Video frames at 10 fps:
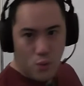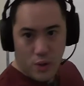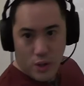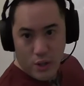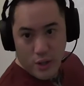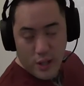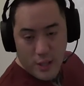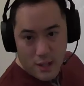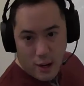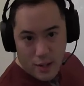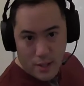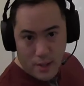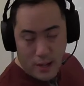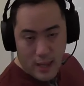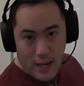Could these also
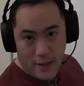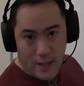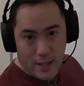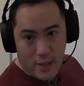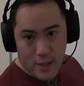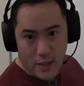allow the electron to